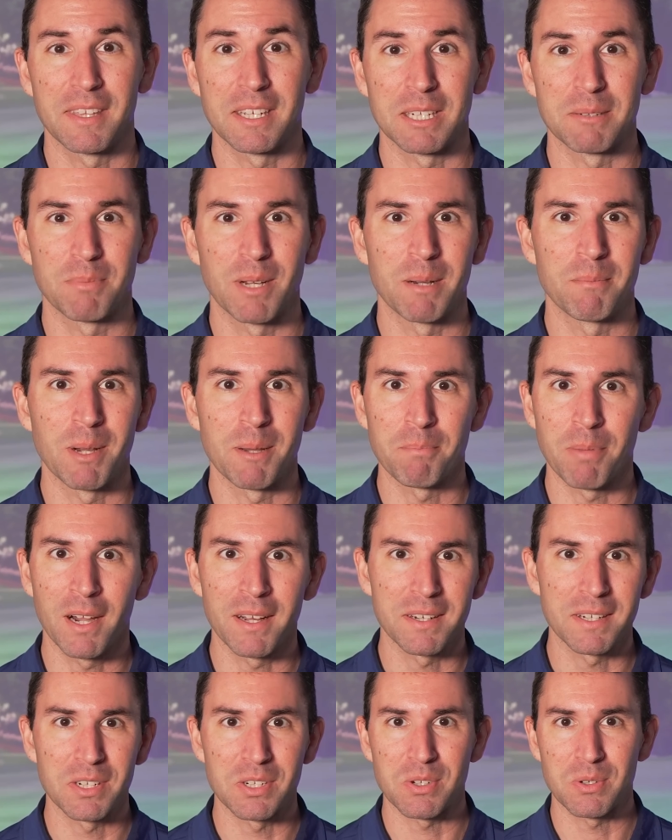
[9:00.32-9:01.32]
think about my
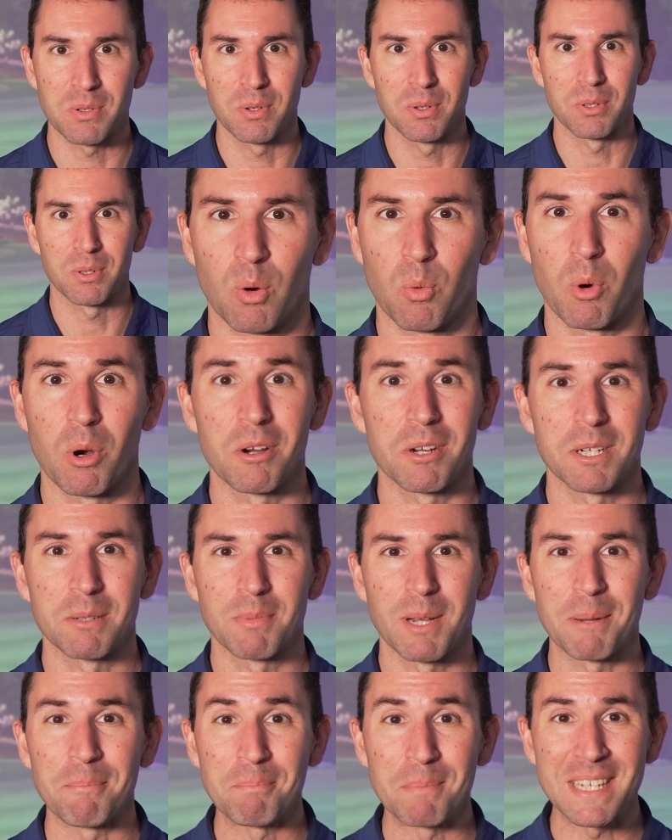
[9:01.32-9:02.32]
putting stroke or worrying
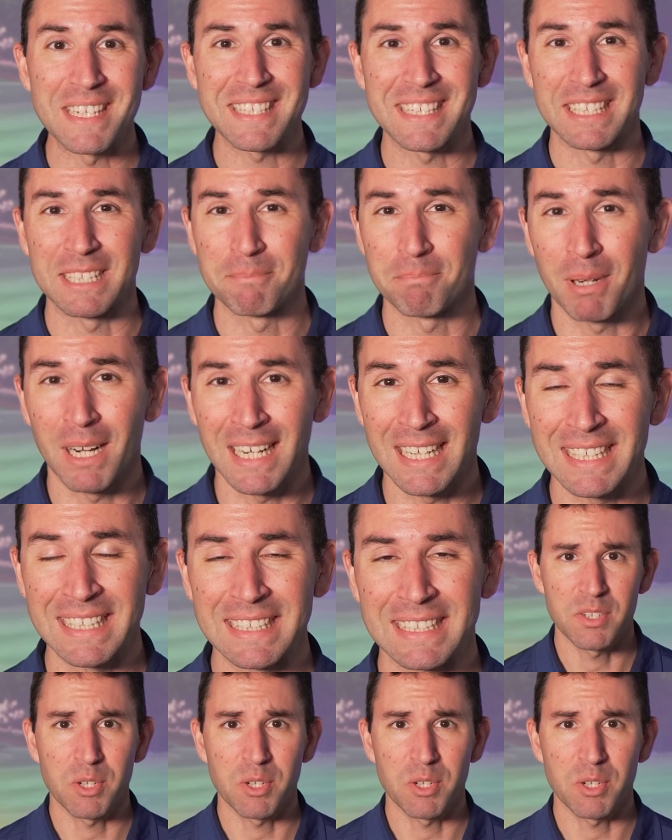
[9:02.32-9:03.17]
about missing a putt.